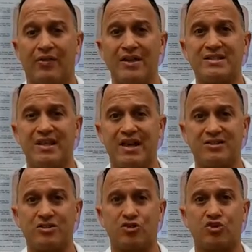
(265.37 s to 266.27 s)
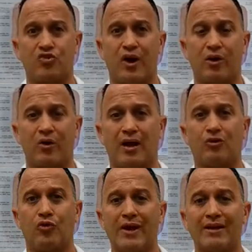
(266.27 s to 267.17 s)
These things trigger
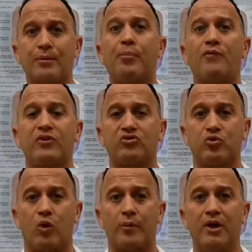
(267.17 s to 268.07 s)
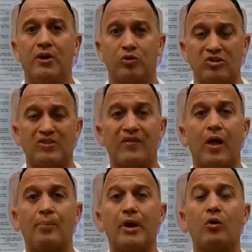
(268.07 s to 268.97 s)
and create the perfect storm towards
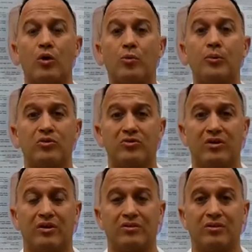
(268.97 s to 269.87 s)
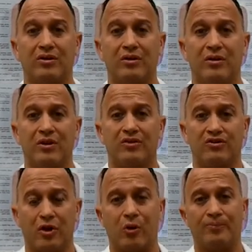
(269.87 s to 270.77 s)
developing an autoimmune disease.
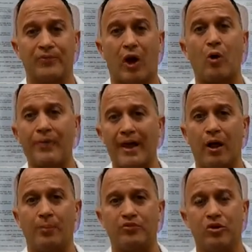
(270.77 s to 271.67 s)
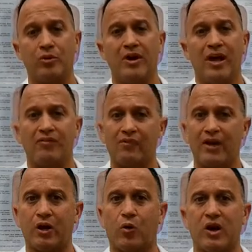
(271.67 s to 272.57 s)
So I hope that helped you. If you have
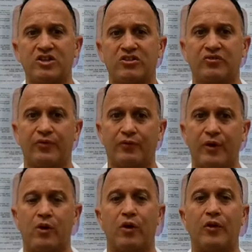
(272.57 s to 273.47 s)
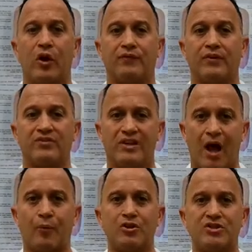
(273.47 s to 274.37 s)
any questions, feel free to call the office,
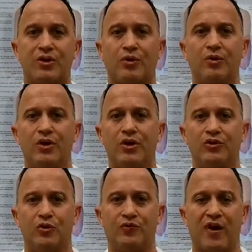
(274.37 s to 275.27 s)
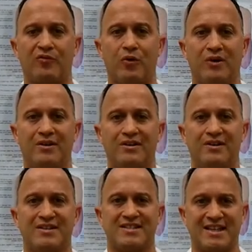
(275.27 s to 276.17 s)

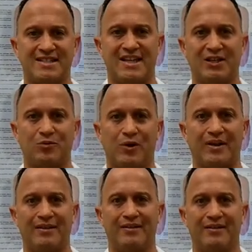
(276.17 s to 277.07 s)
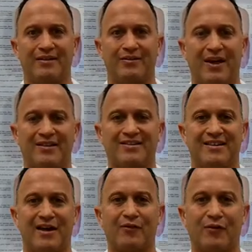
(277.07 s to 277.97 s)
910-251-1620. Thanks.
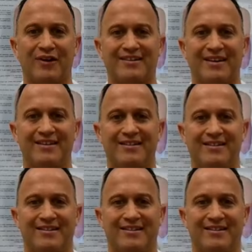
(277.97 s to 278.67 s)
Have a great day.